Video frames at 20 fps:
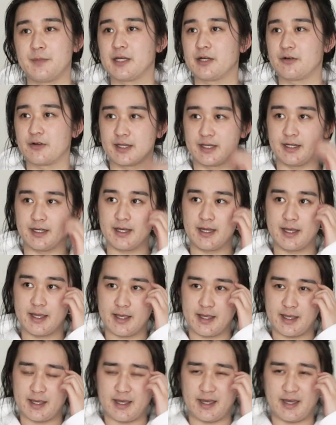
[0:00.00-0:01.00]
area,
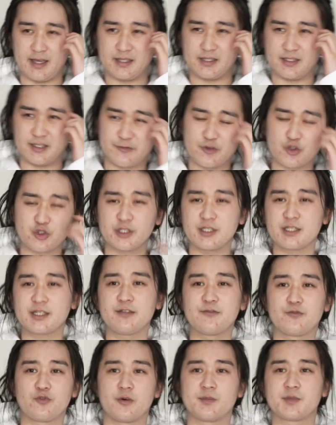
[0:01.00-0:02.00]
and if you're trying to
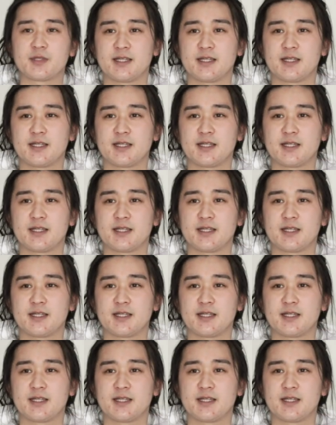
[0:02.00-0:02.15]
conform to